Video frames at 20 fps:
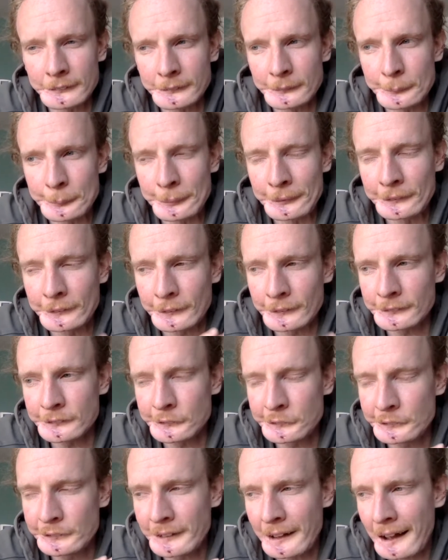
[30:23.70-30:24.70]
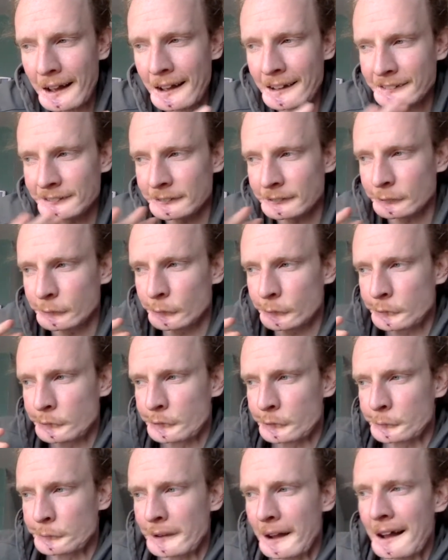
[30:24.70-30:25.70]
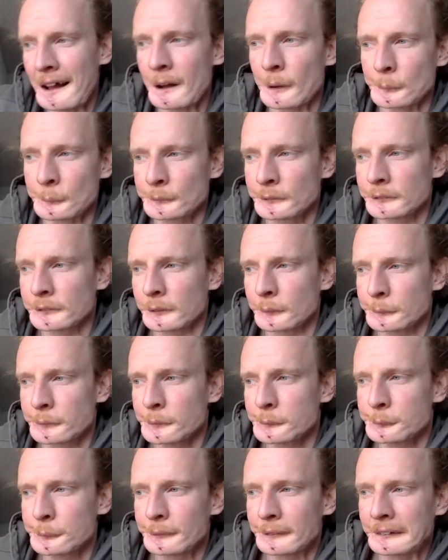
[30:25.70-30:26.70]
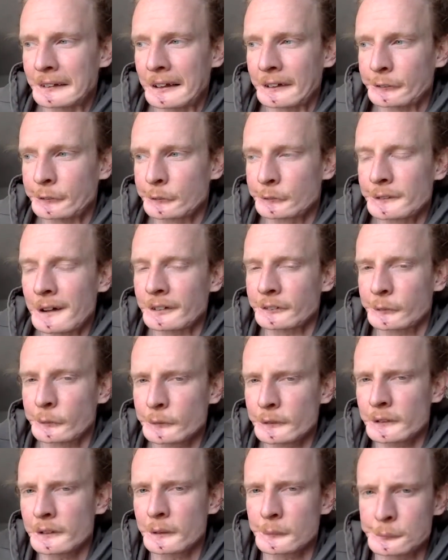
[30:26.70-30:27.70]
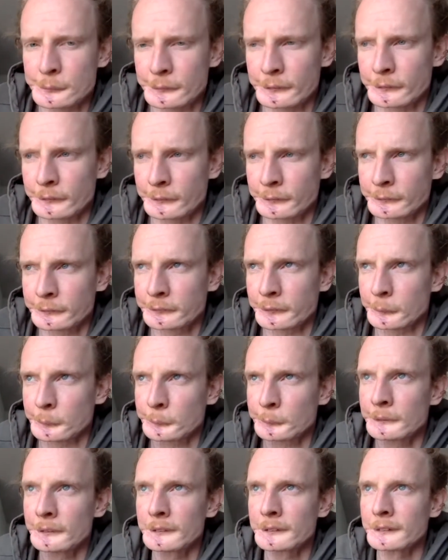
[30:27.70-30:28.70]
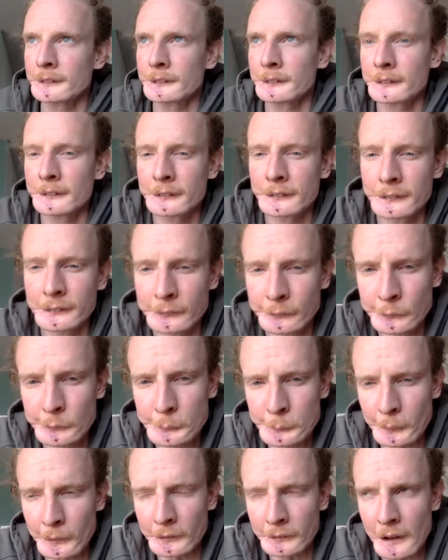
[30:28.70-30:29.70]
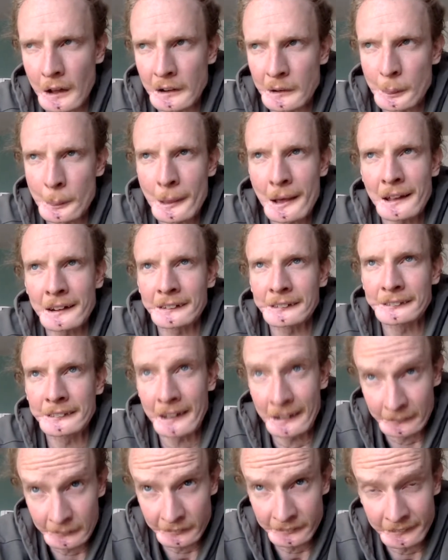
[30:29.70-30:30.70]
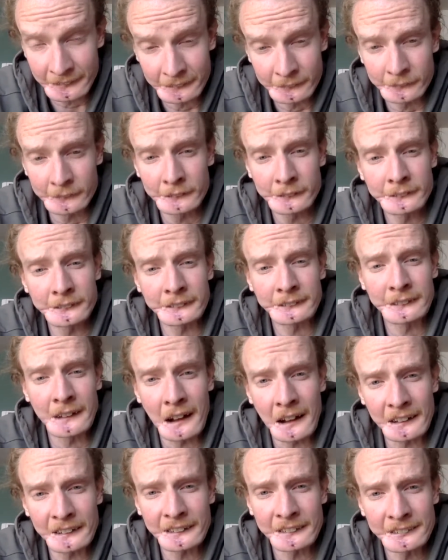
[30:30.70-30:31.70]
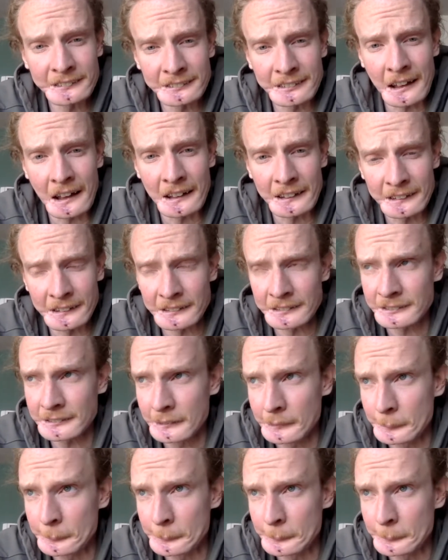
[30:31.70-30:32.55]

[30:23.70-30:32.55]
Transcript: because she has turned you down. So you feel like you're not good enough for her. So you are automatically elevating her to goddess status,